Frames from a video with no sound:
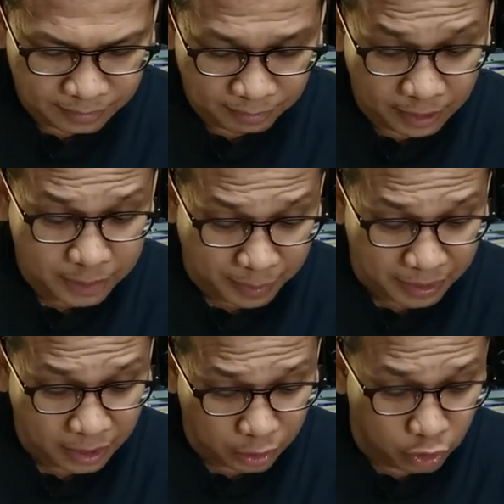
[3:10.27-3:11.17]

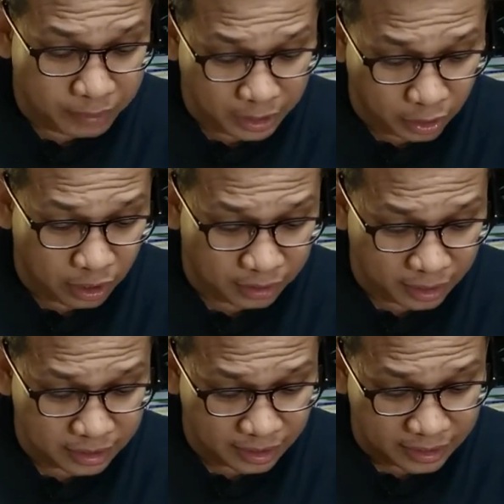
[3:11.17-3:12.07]
Despite the gloomy
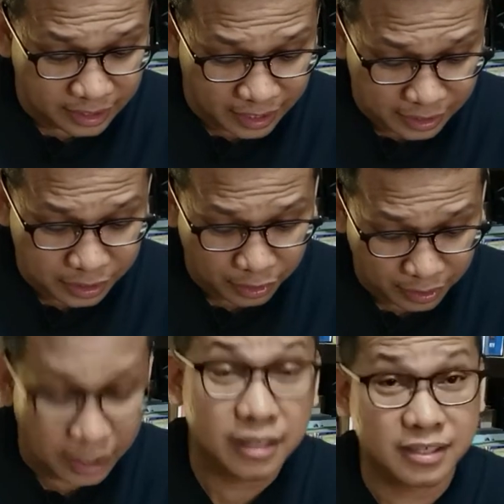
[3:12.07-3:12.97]
context in Genesis
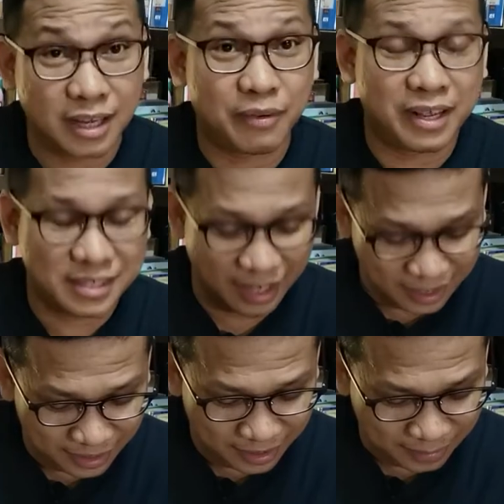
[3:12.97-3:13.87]
3, just like what I
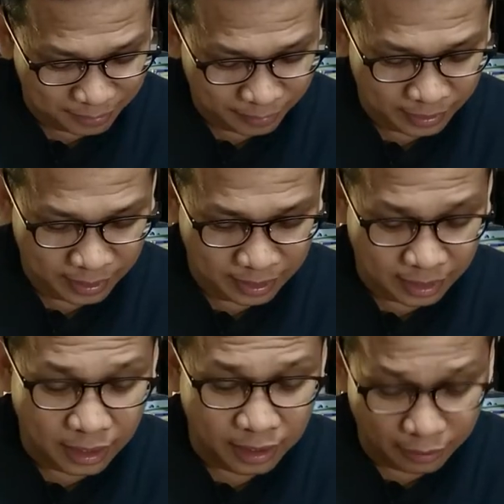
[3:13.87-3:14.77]
said,
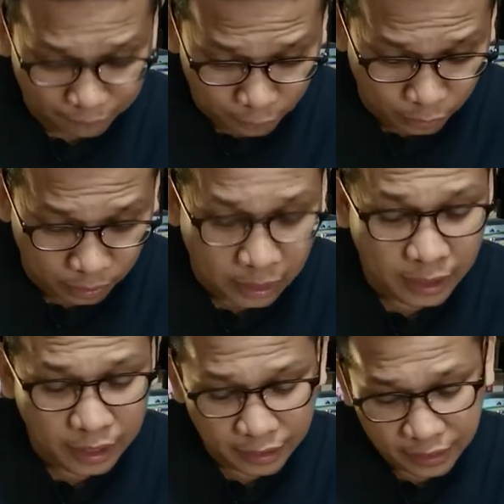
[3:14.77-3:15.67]
the fall,
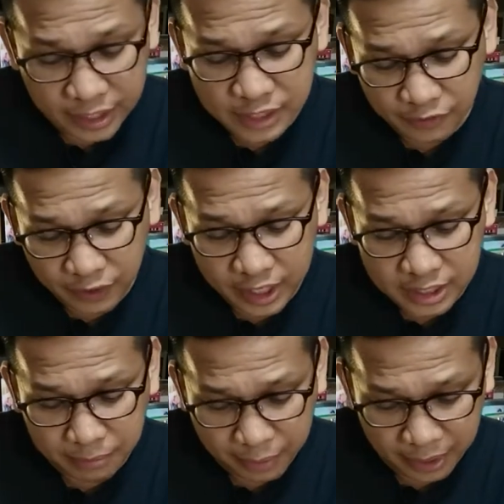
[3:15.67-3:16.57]
this
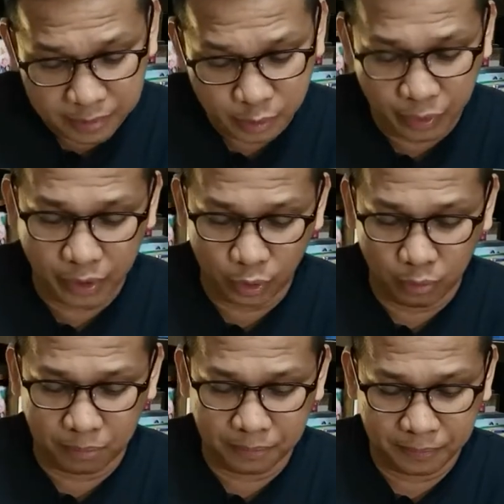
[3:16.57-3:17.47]
verse brims with
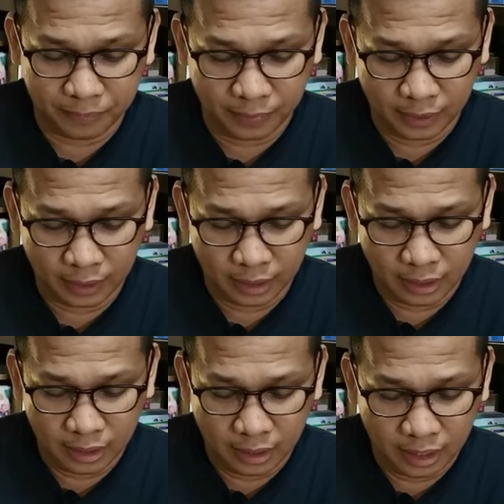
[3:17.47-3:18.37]
hope.
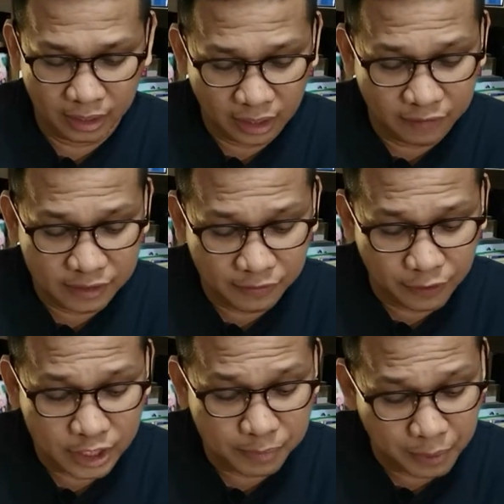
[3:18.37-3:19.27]
It gives the
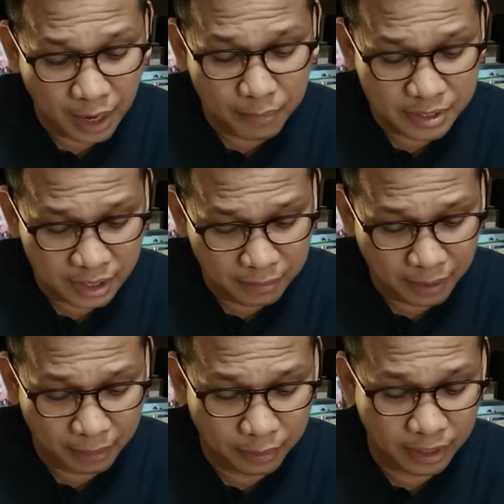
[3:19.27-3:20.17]
first promise in the
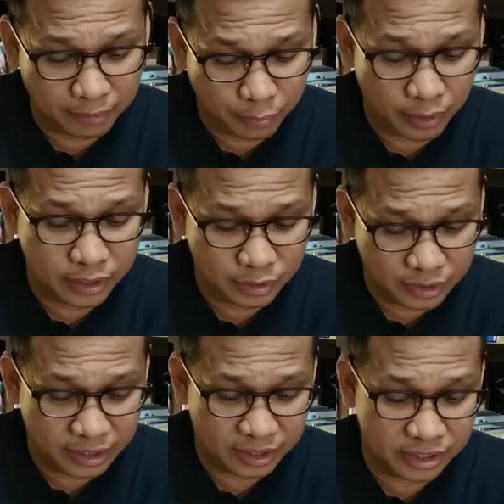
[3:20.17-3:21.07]
Bible that points to
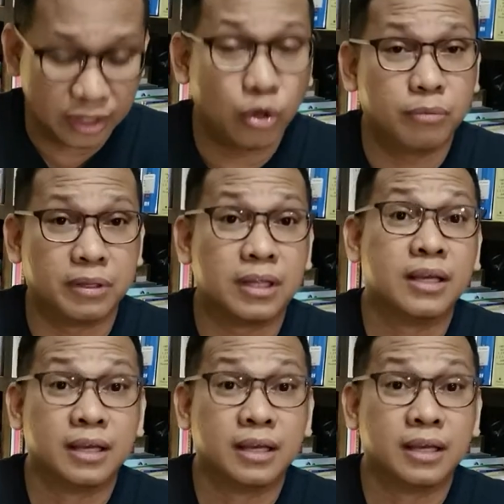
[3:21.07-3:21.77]
Jesus' atonement.